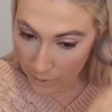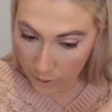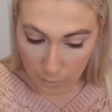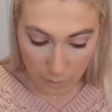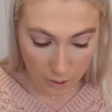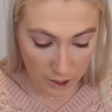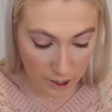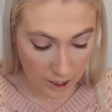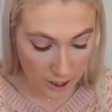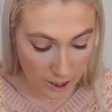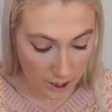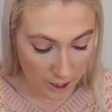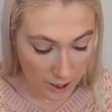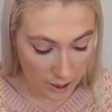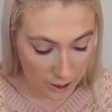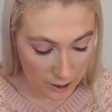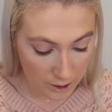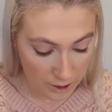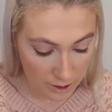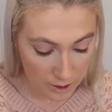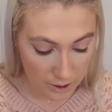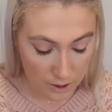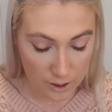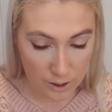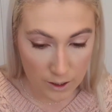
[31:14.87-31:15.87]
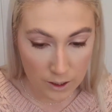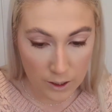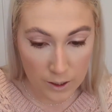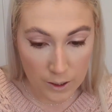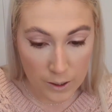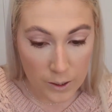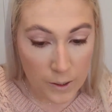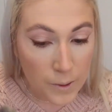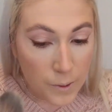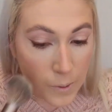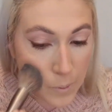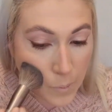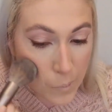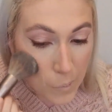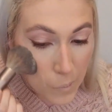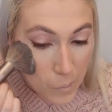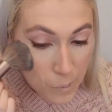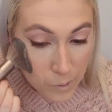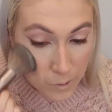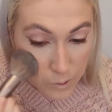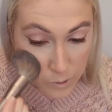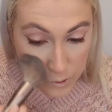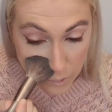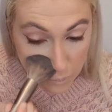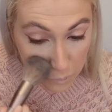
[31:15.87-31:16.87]
with this.
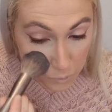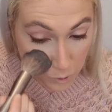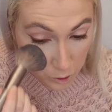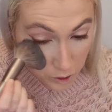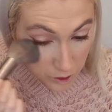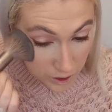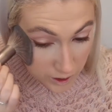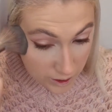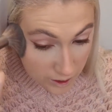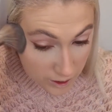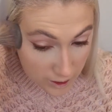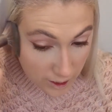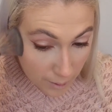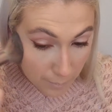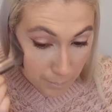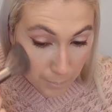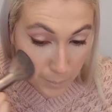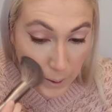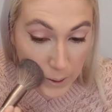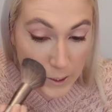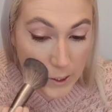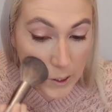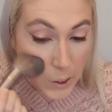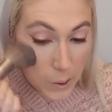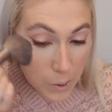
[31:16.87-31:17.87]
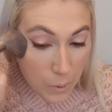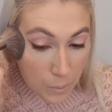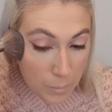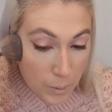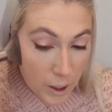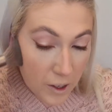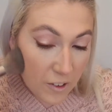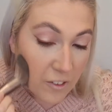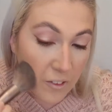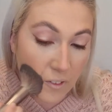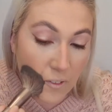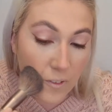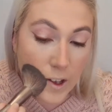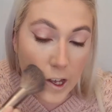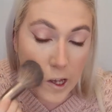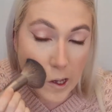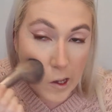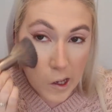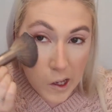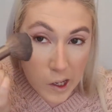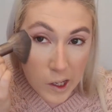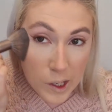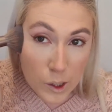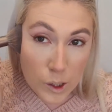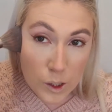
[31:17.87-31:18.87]
So I'm just stamping that on my
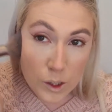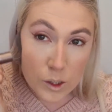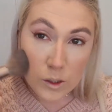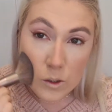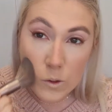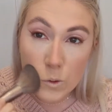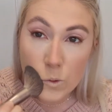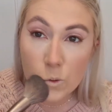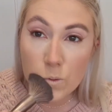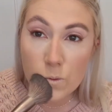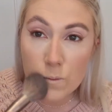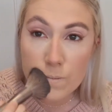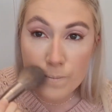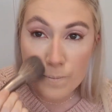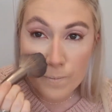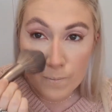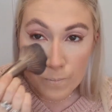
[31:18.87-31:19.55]
face.